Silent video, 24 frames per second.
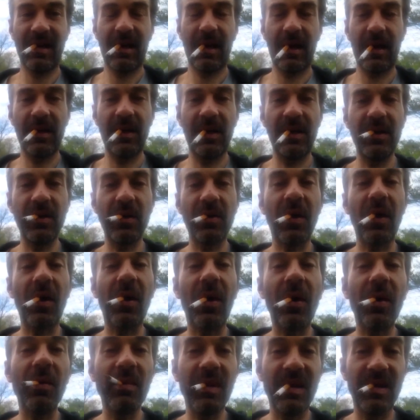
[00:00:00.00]
And then you
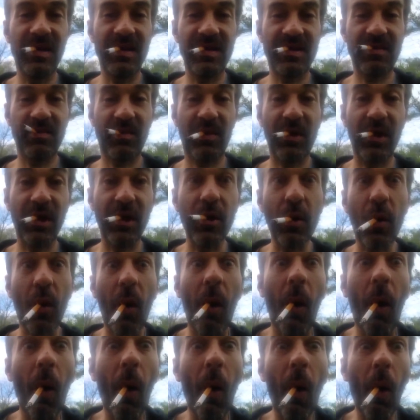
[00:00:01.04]
call me this morning. You
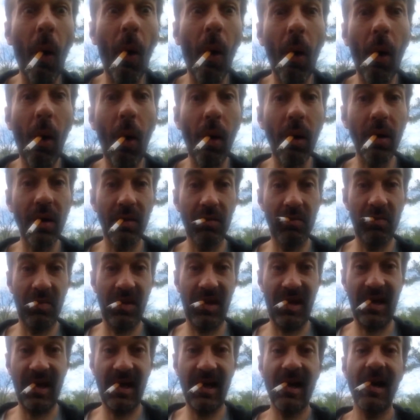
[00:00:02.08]
call
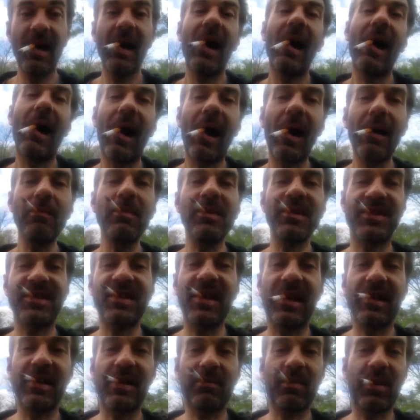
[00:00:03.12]
me. I'm a
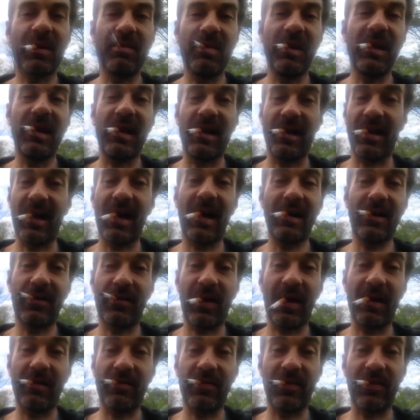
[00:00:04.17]
stand up comedian. I
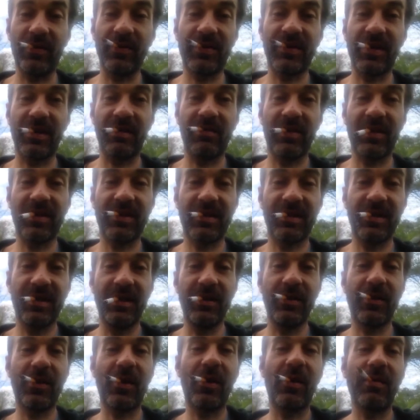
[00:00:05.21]
don't have phone service.
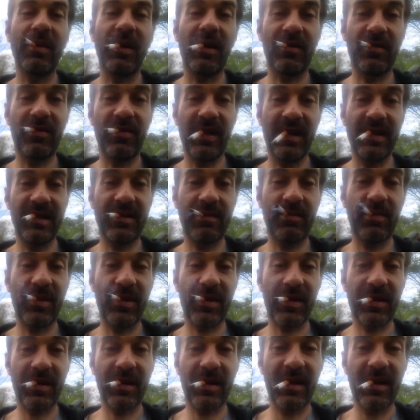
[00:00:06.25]
You call me on Facebook.